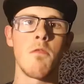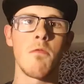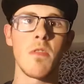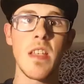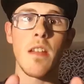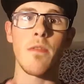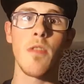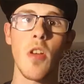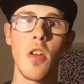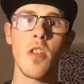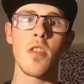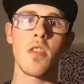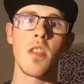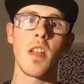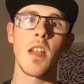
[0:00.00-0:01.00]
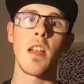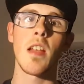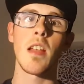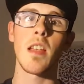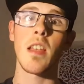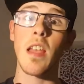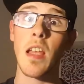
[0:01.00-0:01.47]
We see it first,
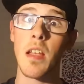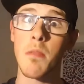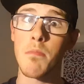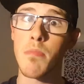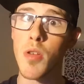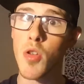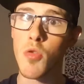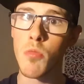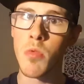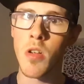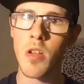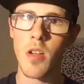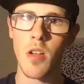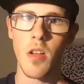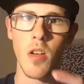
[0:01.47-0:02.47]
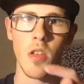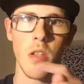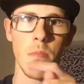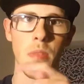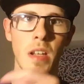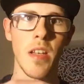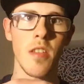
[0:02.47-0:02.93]
King Boo
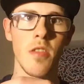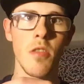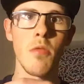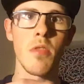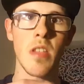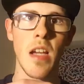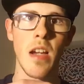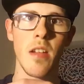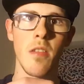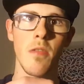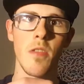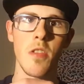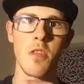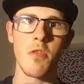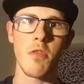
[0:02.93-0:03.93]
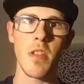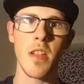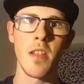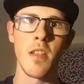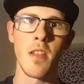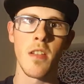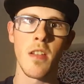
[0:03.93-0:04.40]
on the Player 2 side of the
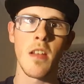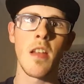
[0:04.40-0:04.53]
screen.